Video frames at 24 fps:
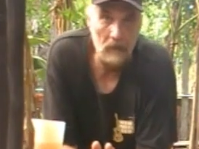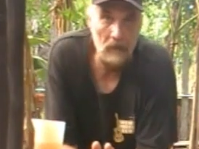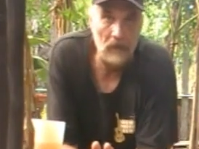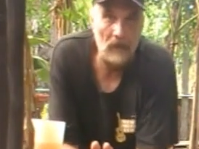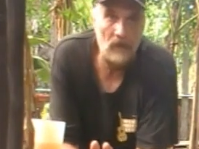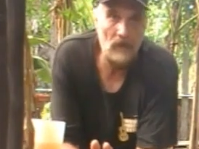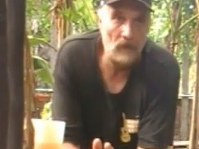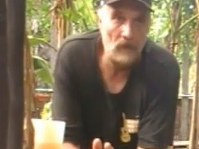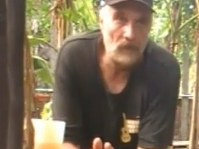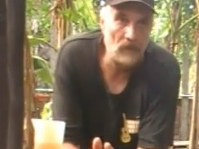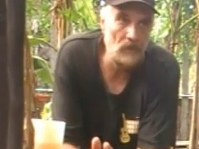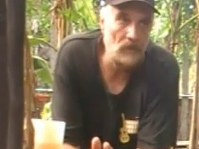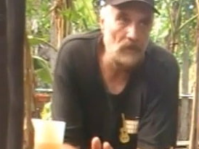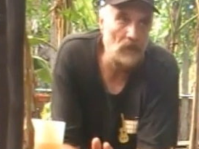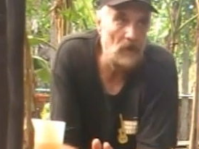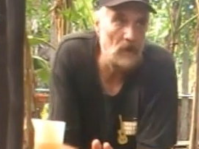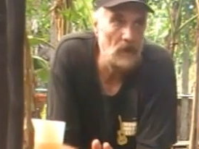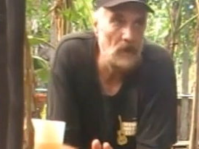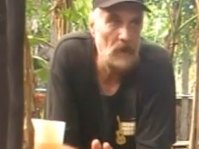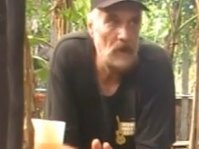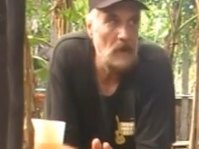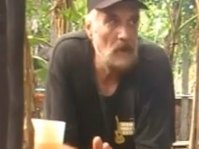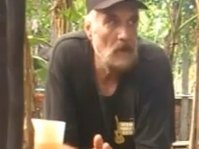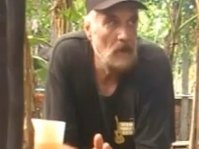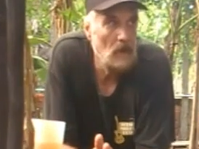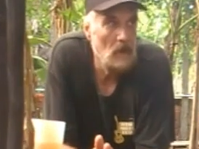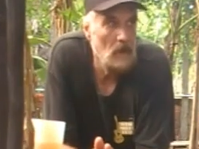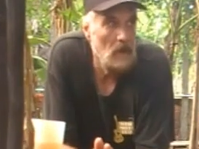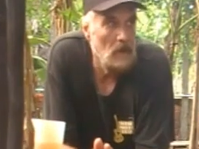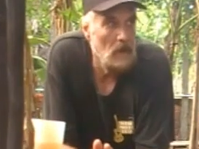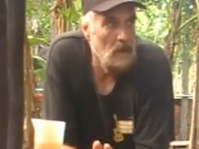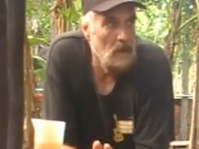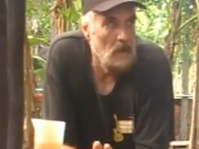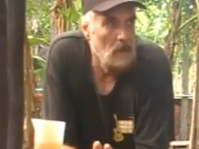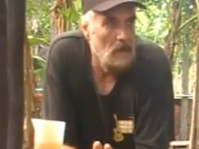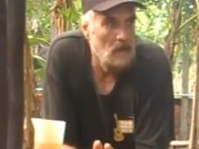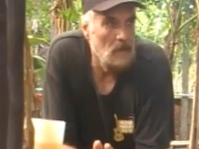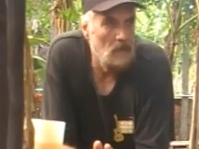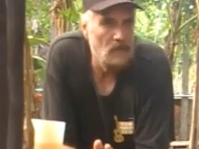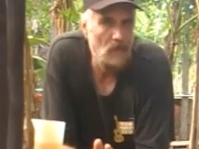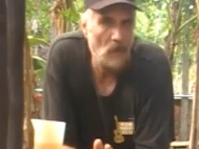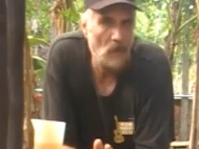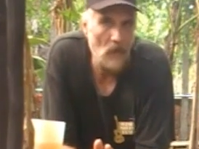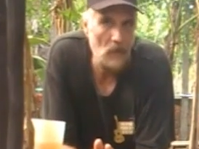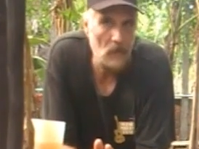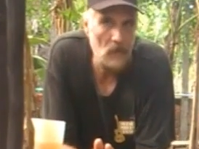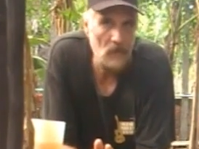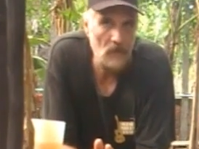Because the
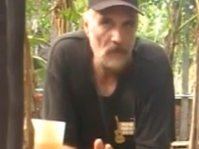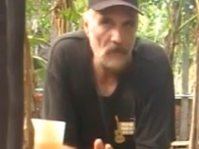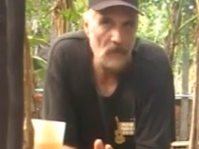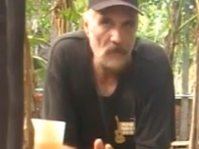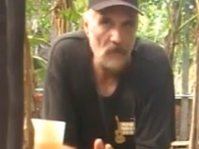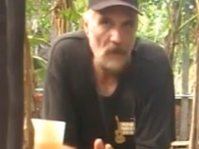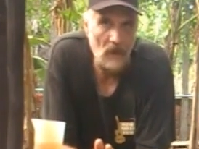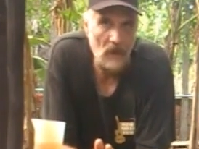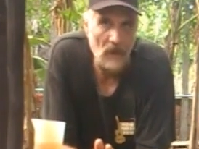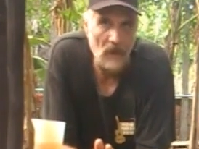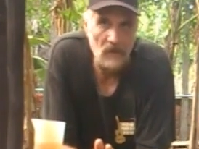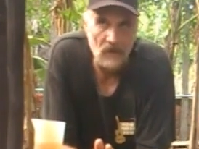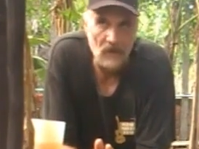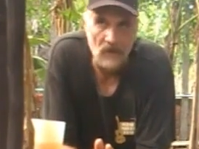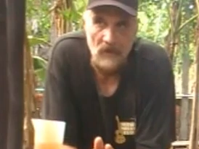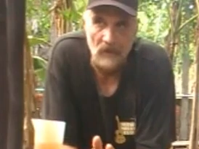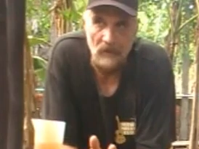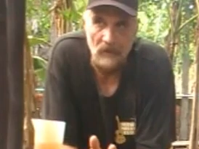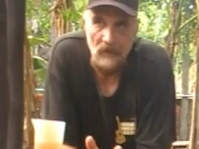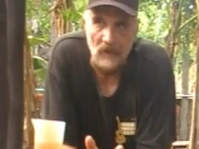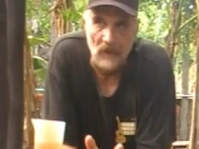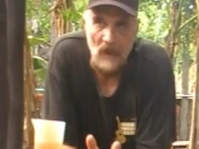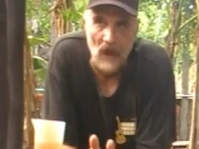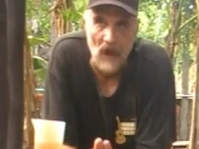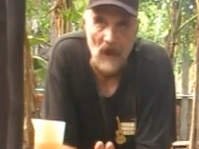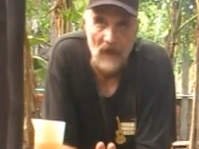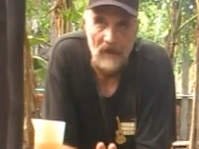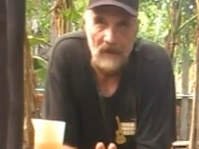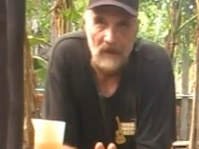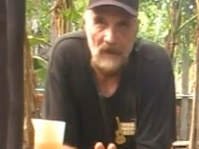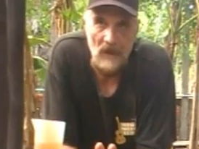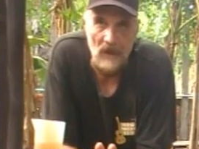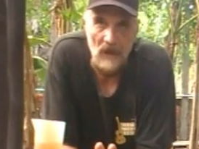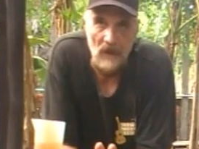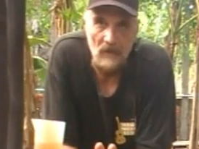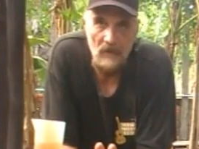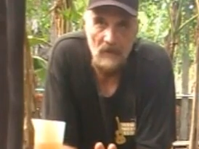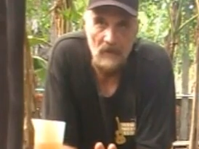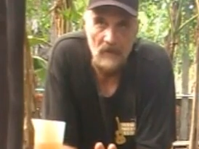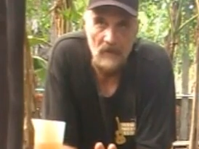farm has a different kind of